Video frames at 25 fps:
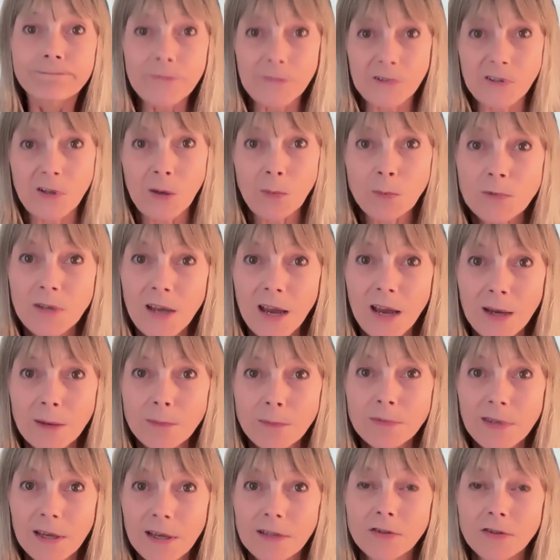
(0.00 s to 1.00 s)

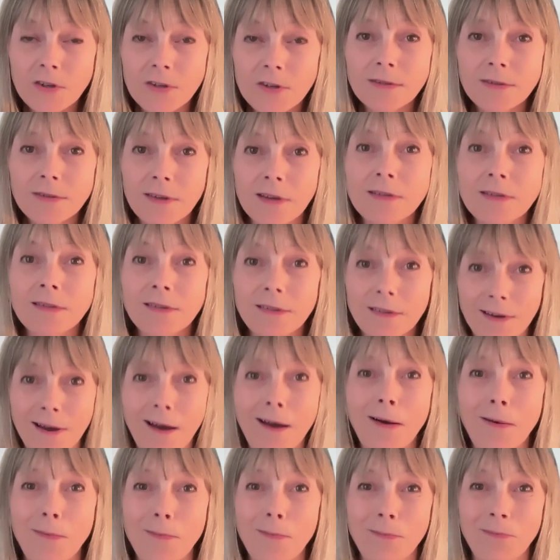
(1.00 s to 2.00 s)
Sometimes that just doesn't
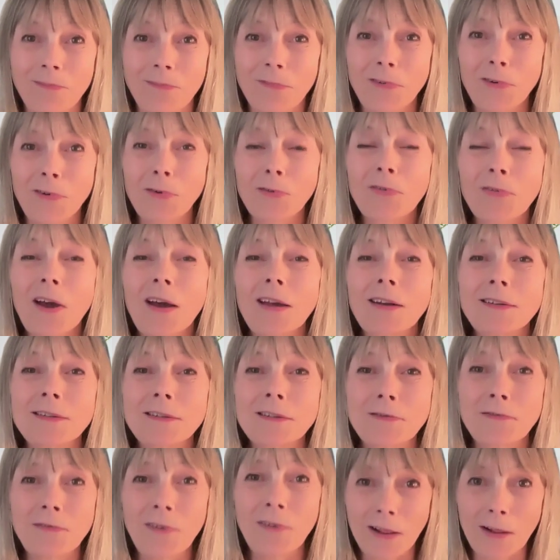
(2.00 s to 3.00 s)
come. You've got to
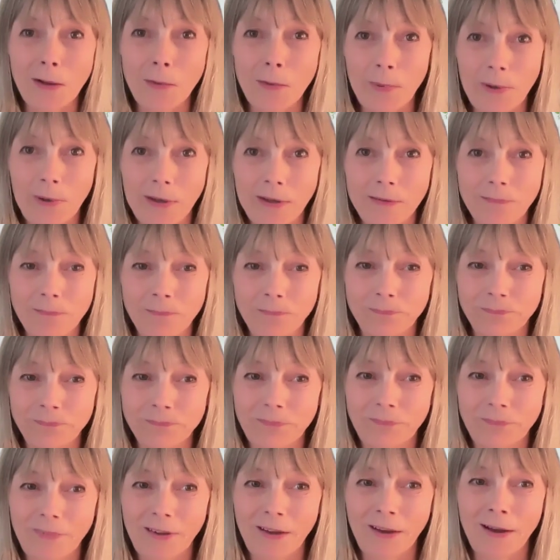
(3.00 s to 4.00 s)
develop it.
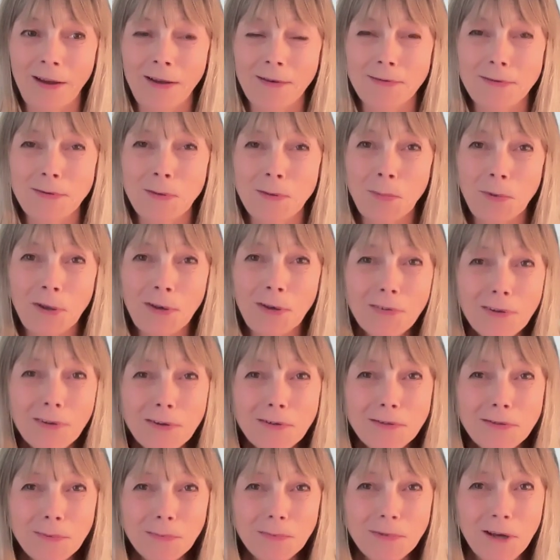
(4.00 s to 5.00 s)
So I'm giving you
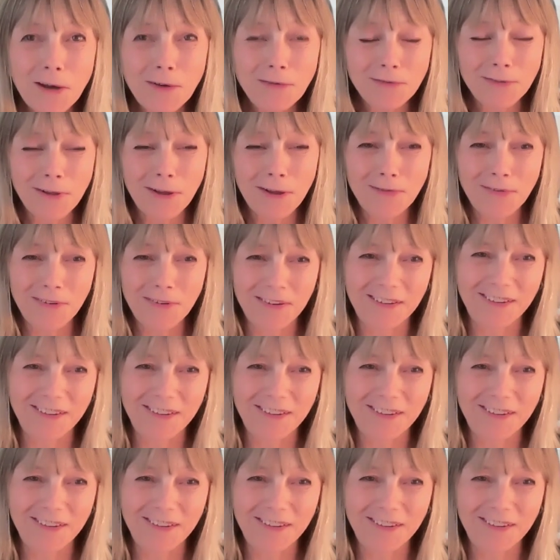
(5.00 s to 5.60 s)
some tough love